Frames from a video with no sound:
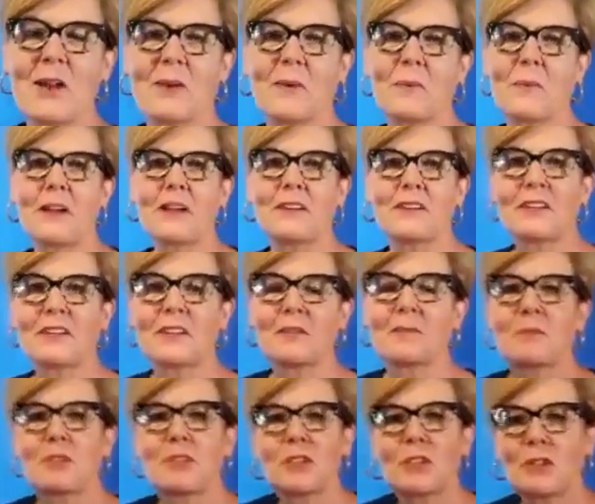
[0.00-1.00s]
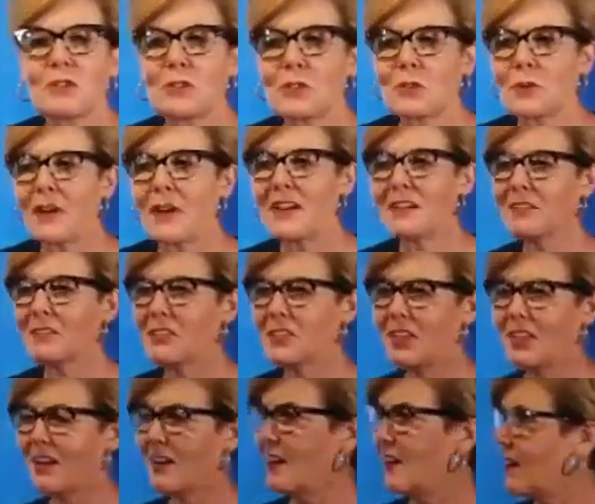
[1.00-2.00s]
Welcome to Trail
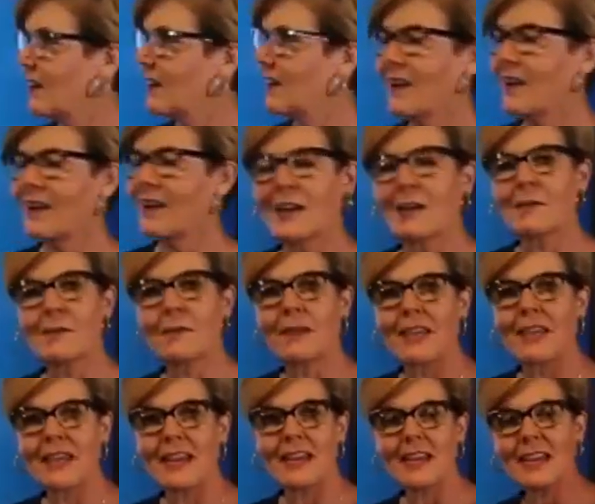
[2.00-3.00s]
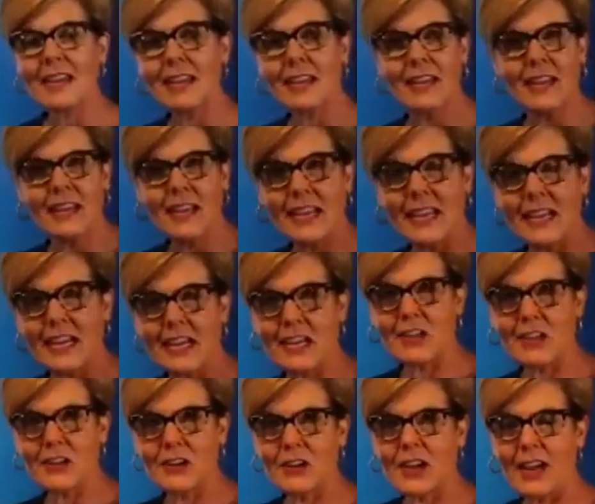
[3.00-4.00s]
Talk. I'm Edie
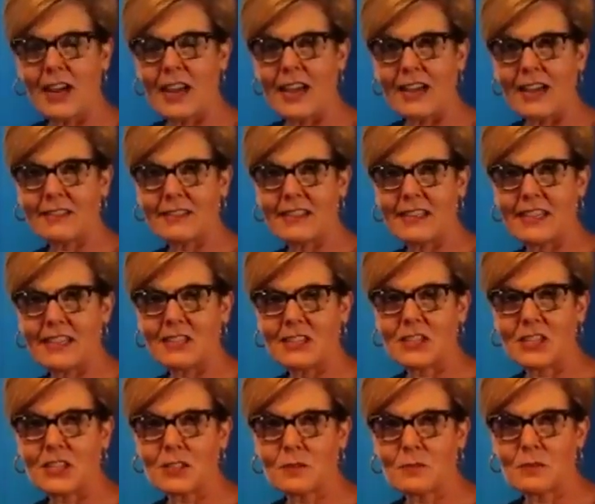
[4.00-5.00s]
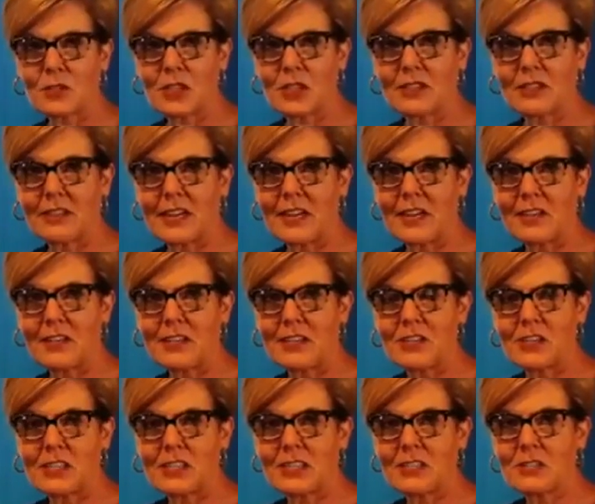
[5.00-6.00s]
here at the Chisholm Trail
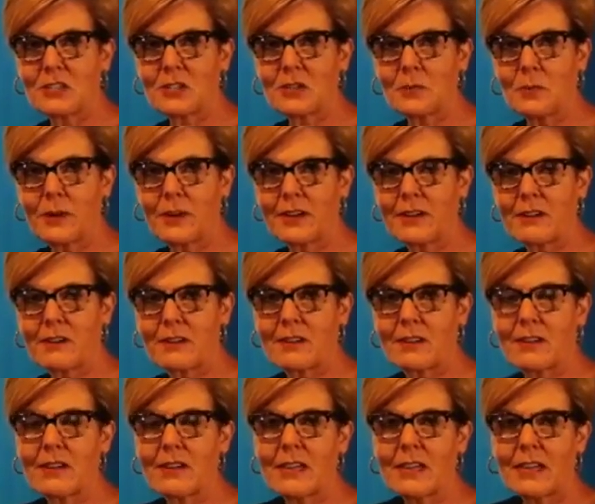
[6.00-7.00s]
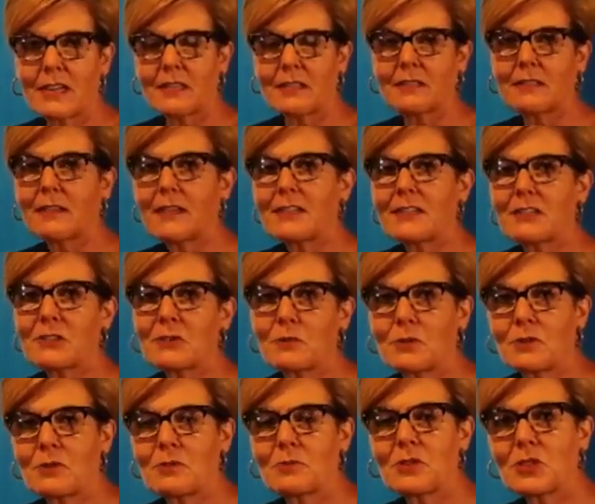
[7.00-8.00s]
Heritage Center. We're in our
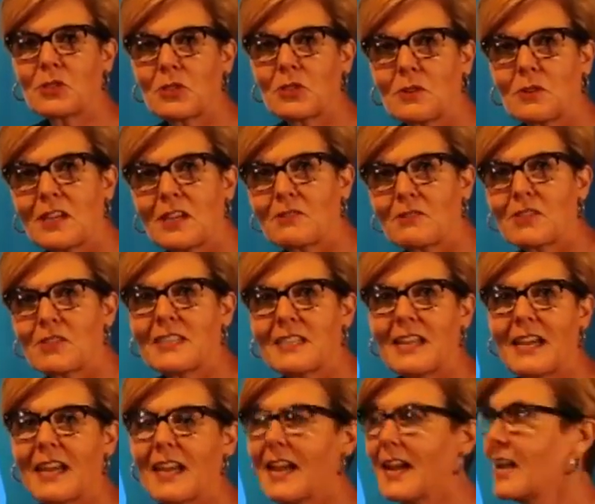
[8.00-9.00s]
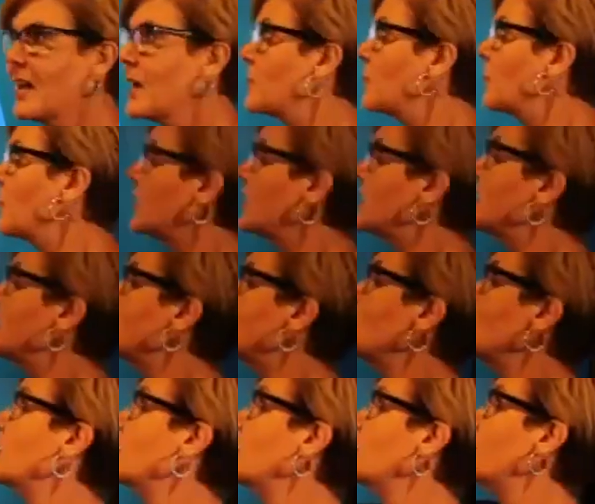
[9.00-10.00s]
classroom studio today, and we're going to
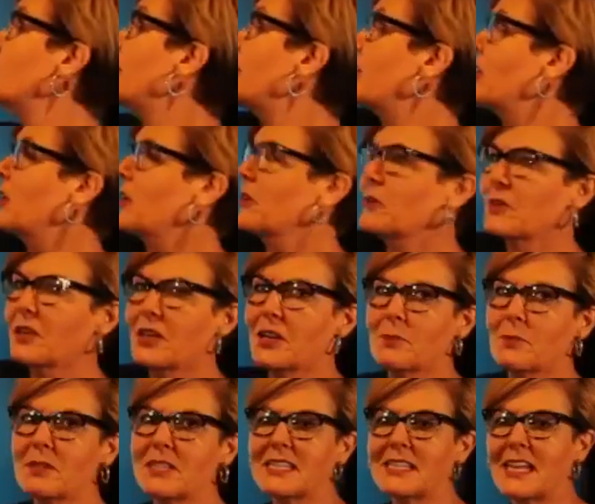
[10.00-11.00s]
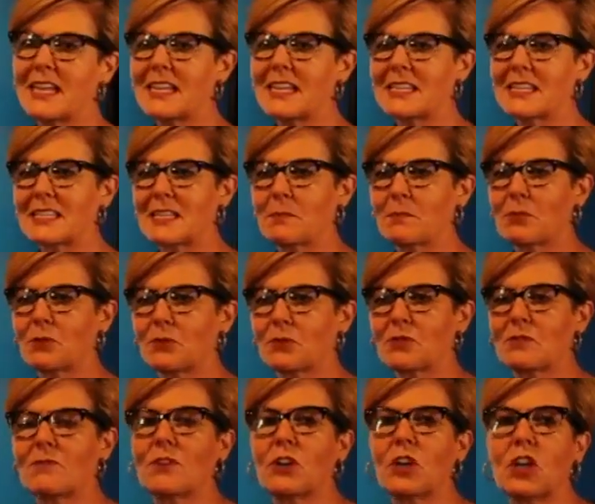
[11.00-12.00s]
talk about Oklahoma State
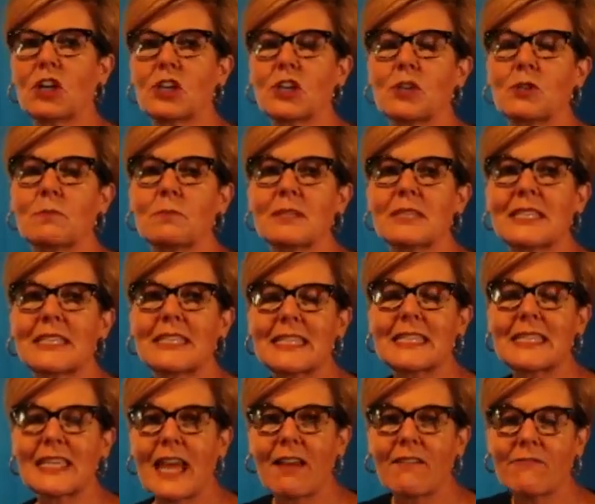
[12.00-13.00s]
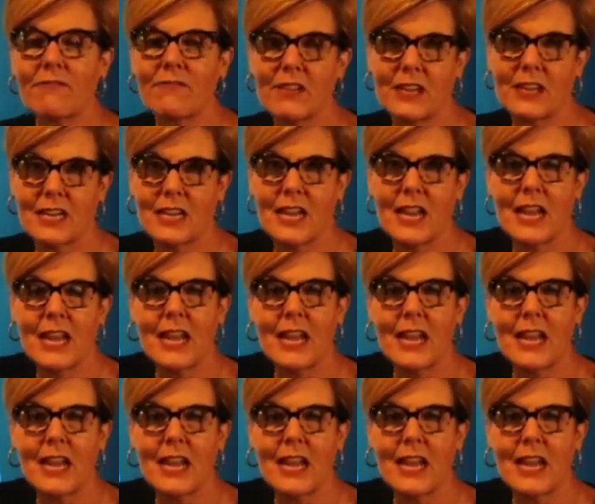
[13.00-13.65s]
Symbols Volume 7.